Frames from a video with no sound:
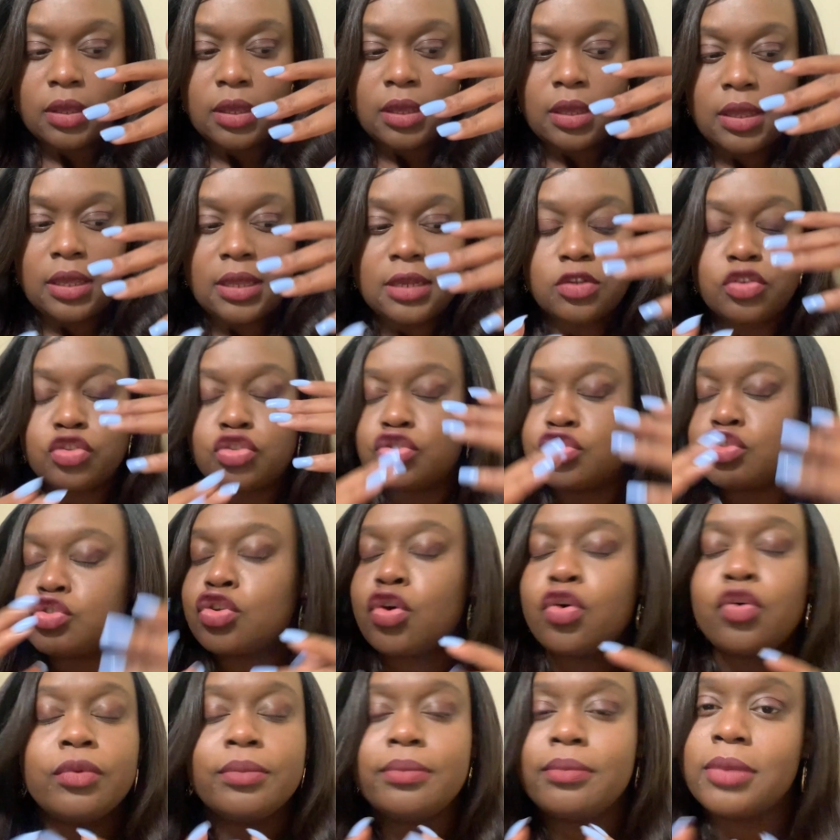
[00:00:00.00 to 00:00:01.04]
in
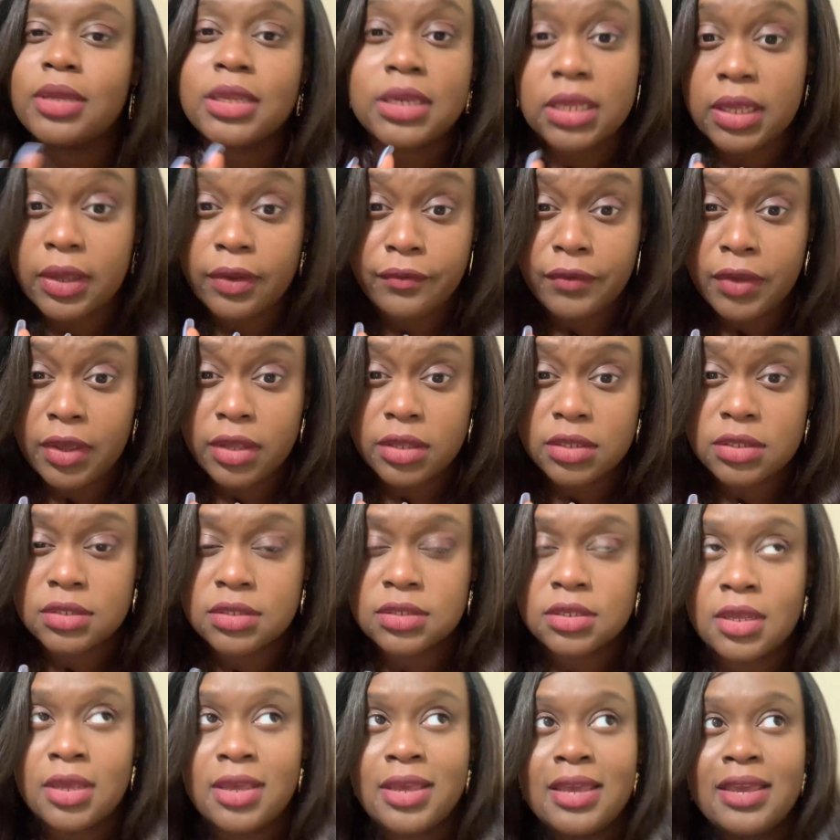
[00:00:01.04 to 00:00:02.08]
so many of us,
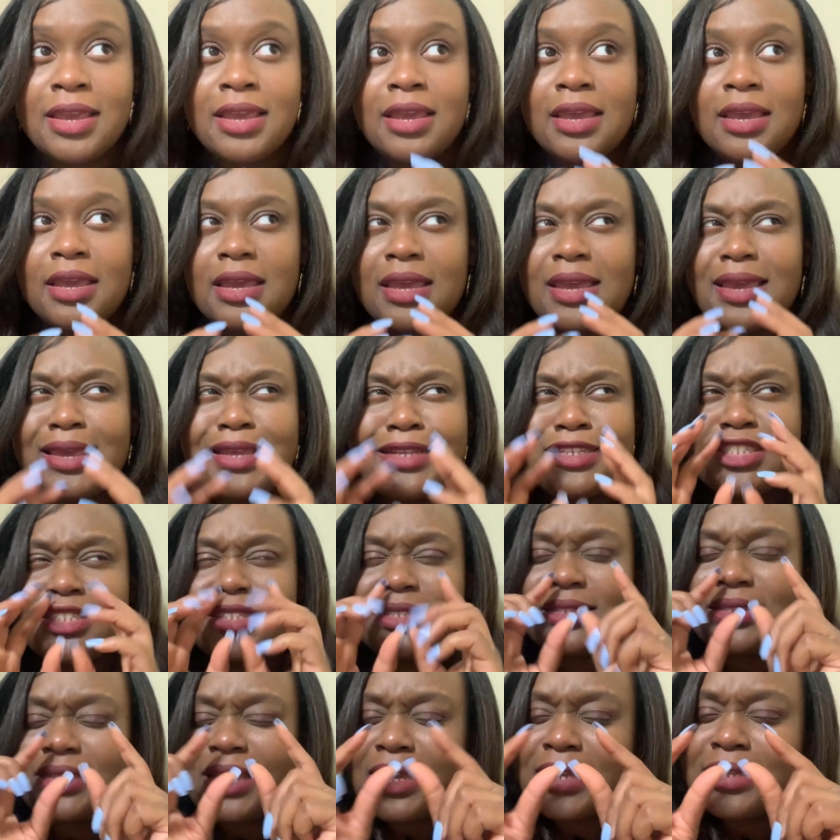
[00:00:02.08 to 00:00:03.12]
it just
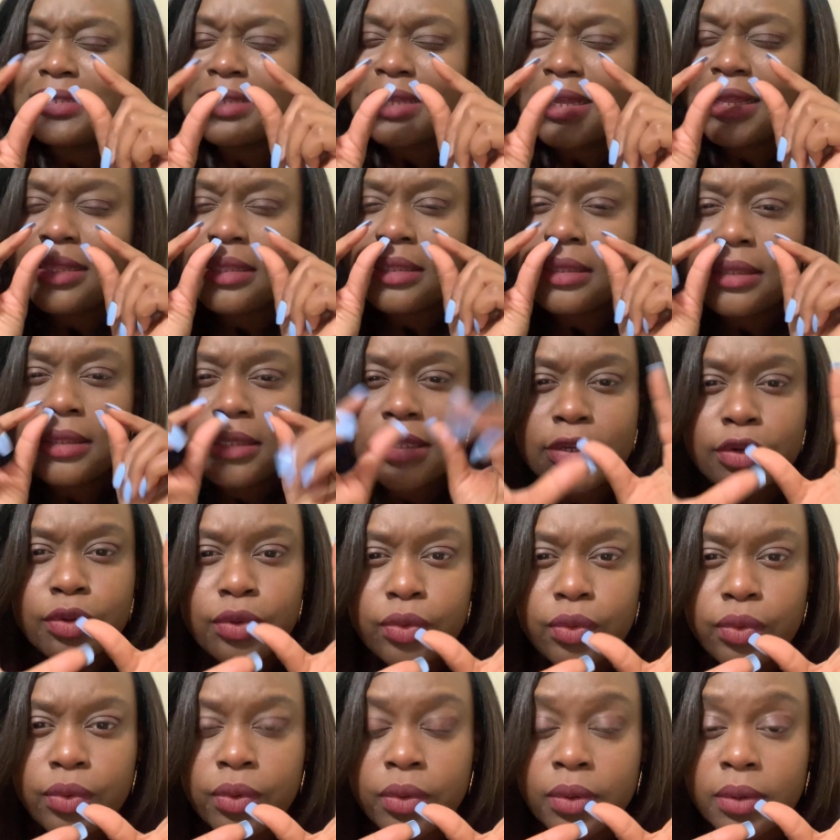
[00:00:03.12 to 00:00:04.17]
takes a
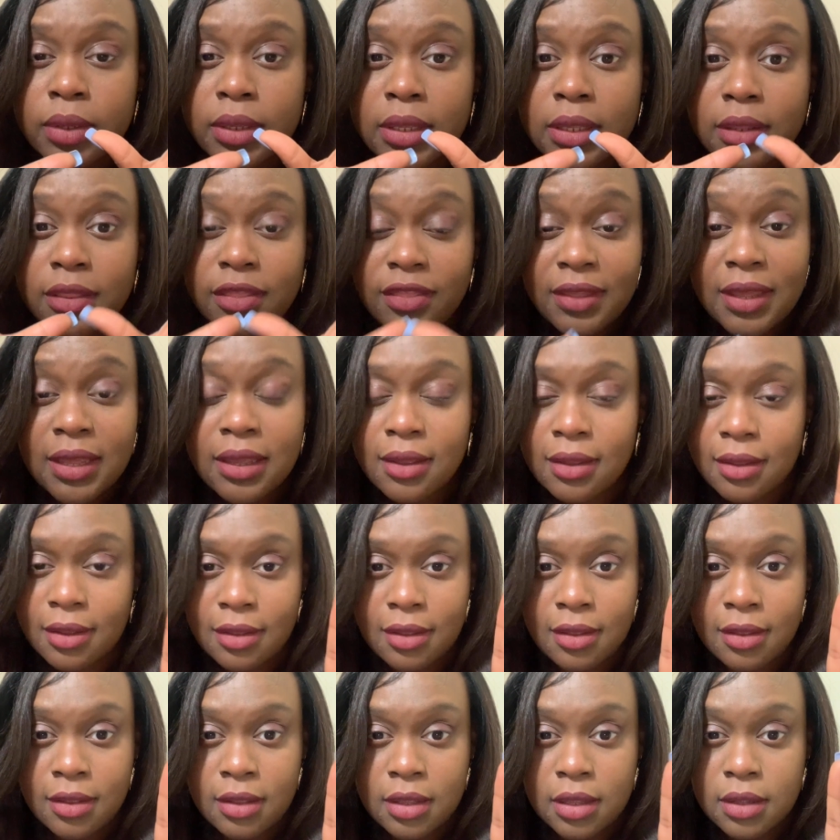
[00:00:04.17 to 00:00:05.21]
little thing,
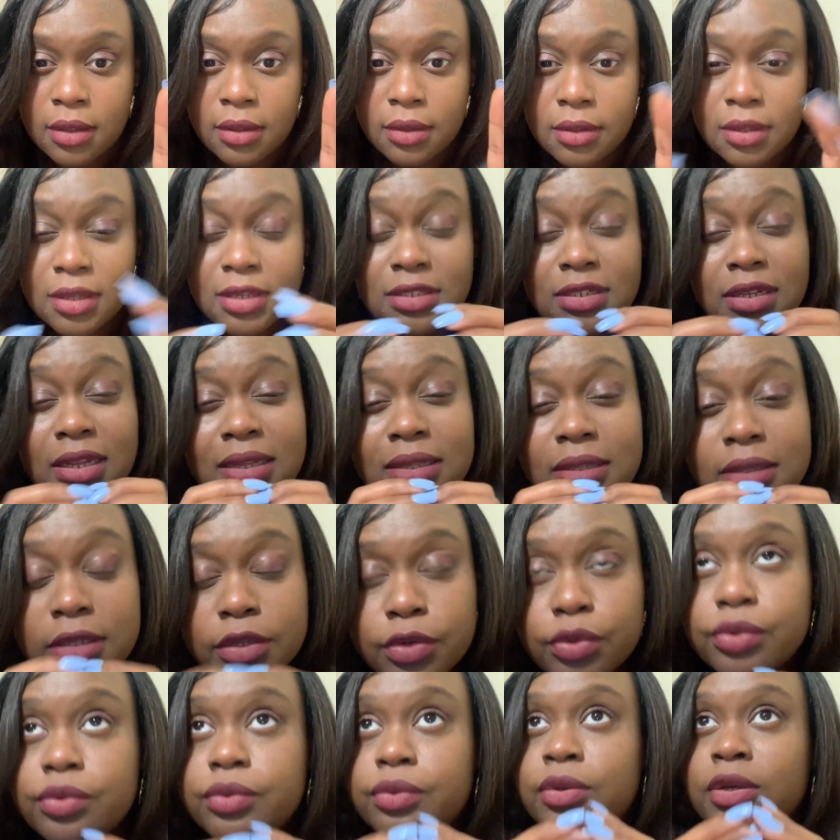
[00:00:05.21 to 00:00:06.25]
an
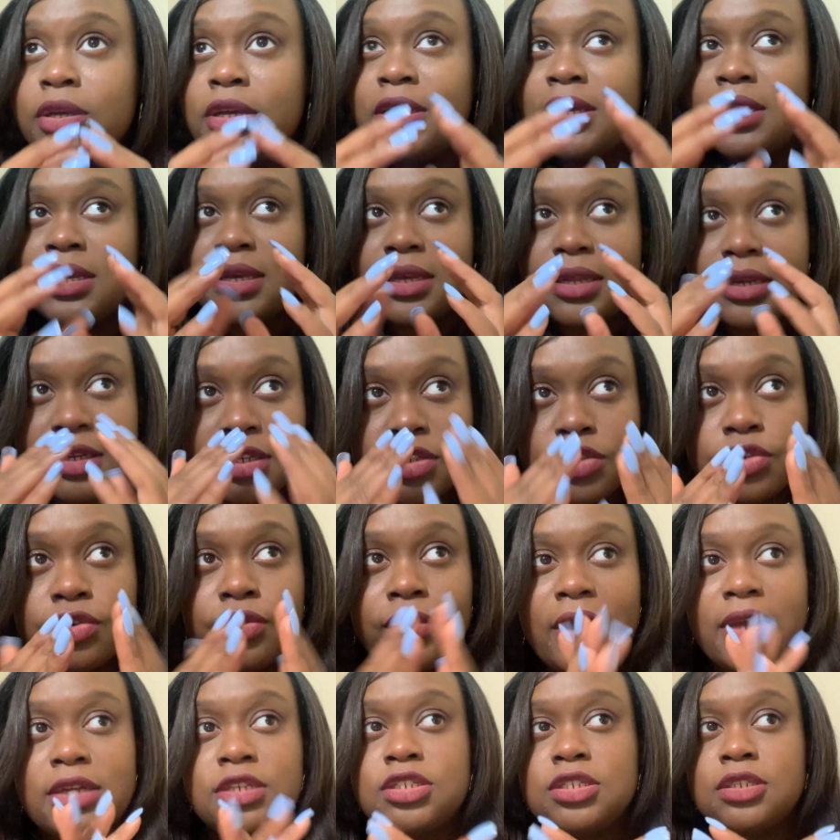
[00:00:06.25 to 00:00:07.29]

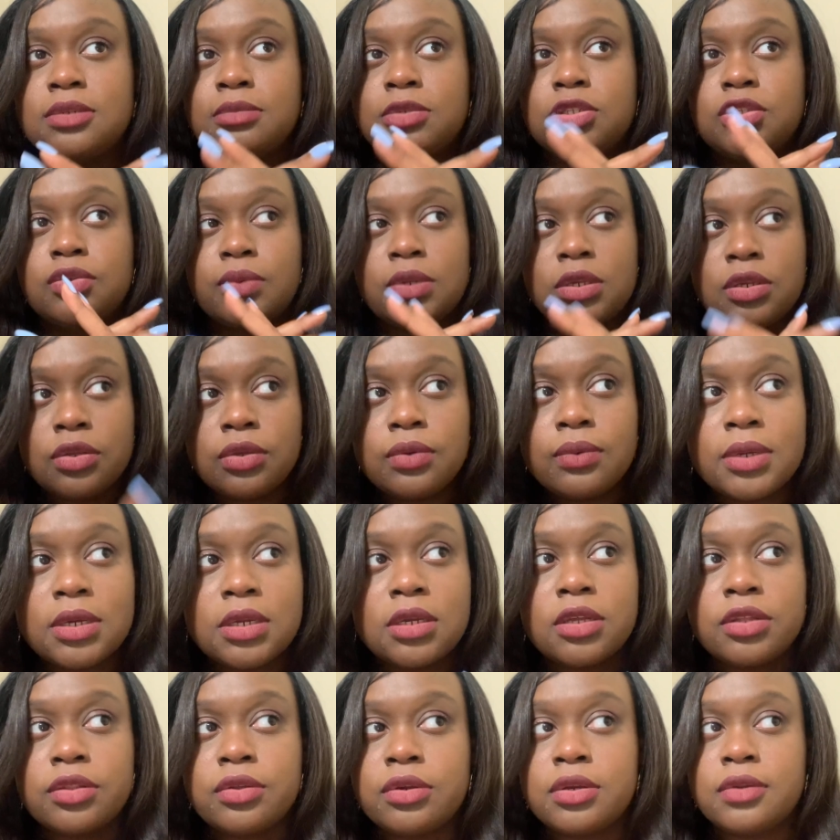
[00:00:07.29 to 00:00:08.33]
interaction between you and
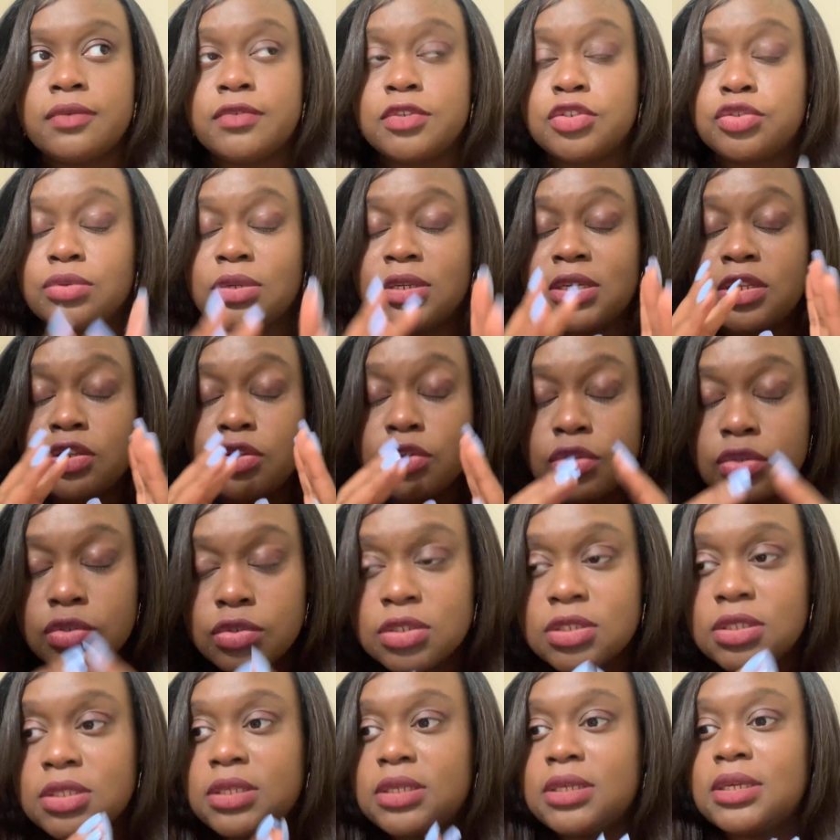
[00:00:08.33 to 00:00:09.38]
another individual, and it
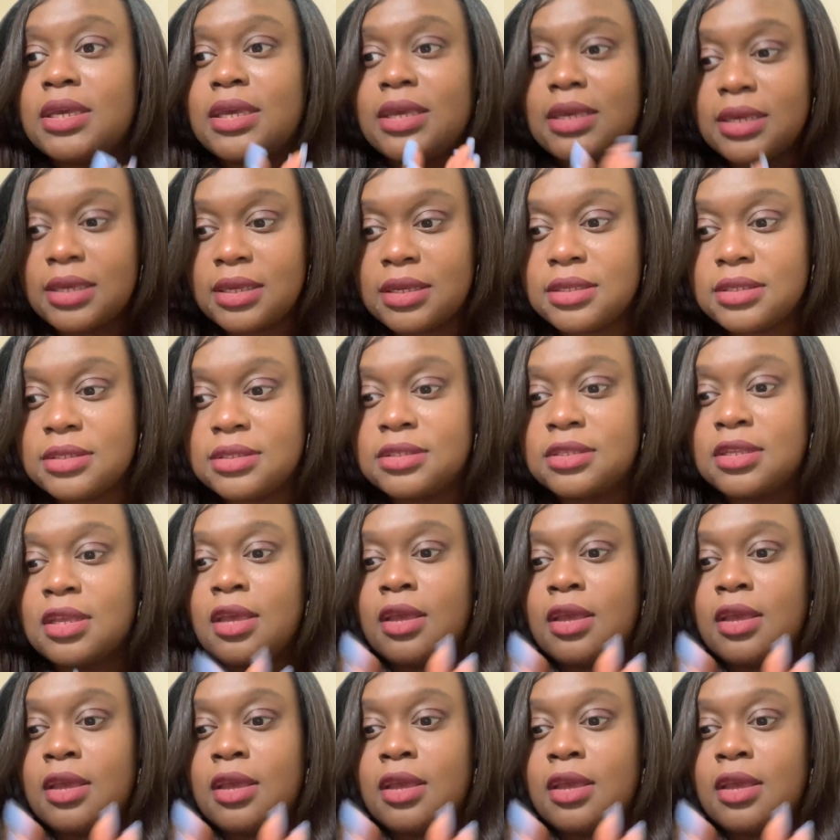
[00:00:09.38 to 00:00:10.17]
usually is